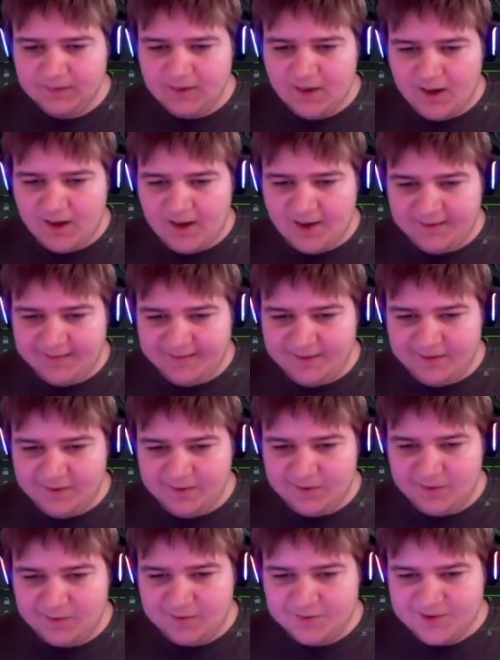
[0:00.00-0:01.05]

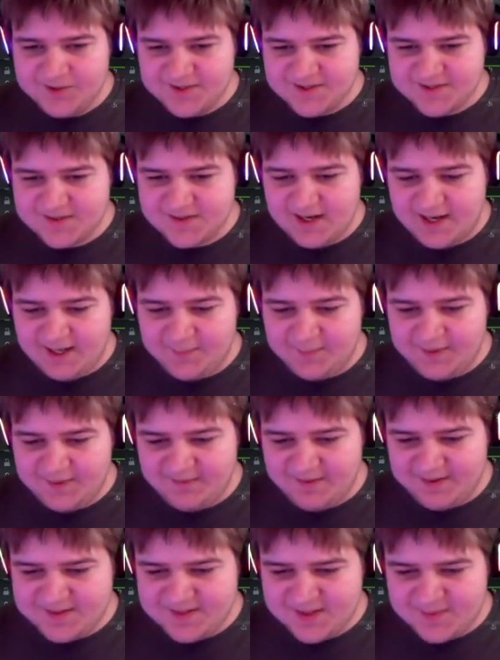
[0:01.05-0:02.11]
Audio, just higher bit
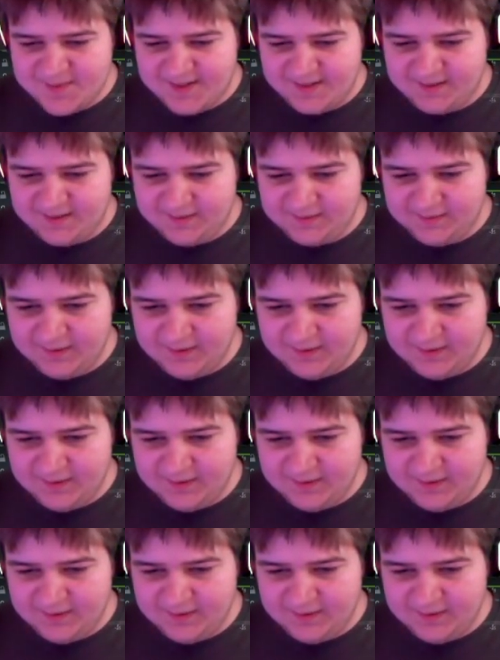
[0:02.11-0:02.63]
rates are better.